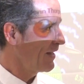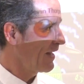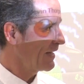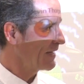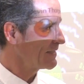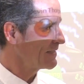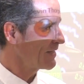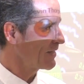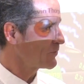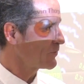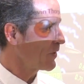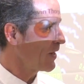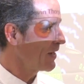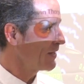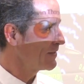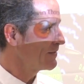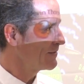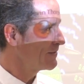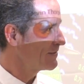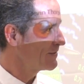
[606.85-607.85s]
I guess that's right.
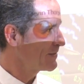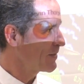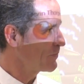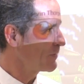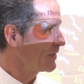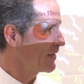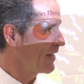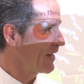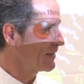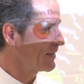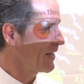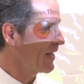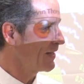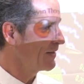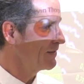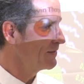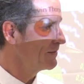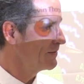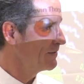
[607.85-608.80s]
Something like that.